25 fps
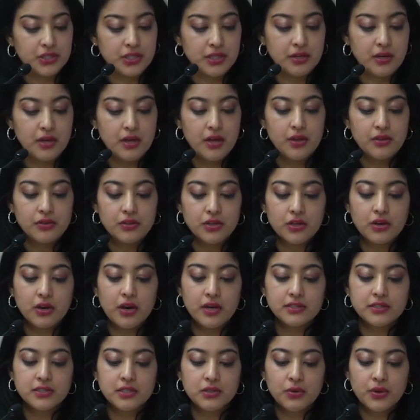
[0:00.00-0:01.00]
The
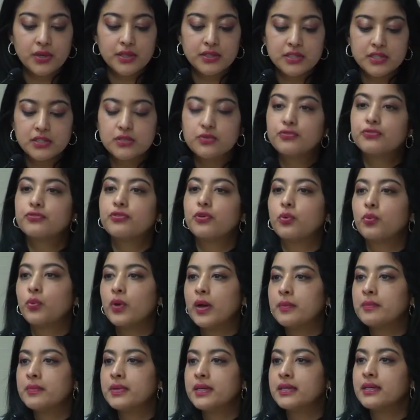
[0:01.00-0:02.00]
consequences for
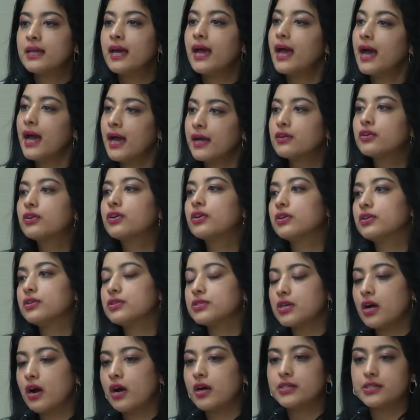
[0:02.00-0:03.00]
women and
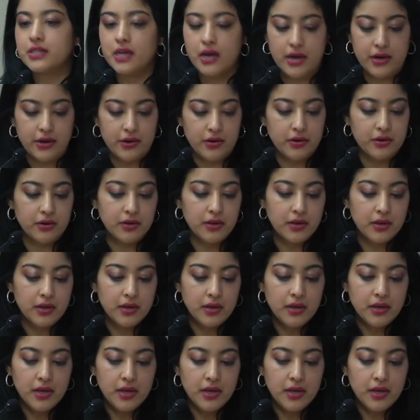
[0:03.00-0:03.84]
girls are dire.